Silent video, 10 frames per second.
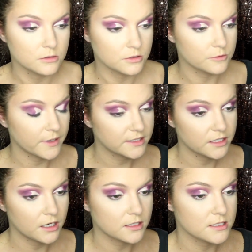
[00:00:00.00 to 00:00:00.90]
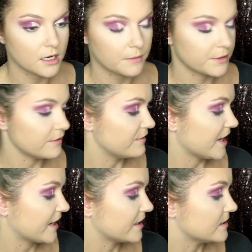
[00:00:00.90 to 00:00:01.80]
Directly on top of
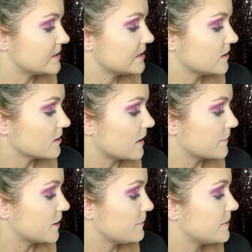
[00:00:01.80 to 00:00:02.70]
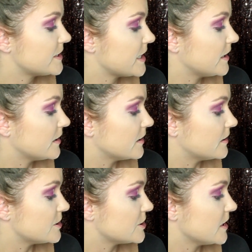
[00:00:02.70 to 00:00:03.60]
that concealer, I'm going to be taking
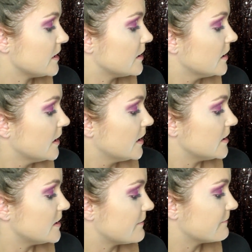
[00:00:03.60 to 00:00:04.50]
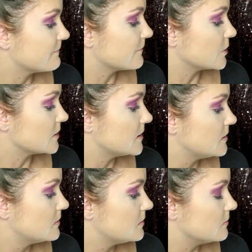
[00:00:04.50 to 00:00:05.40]
the shade
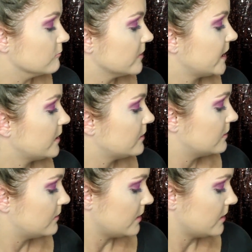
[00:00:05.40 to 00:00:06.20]
Nefertiti.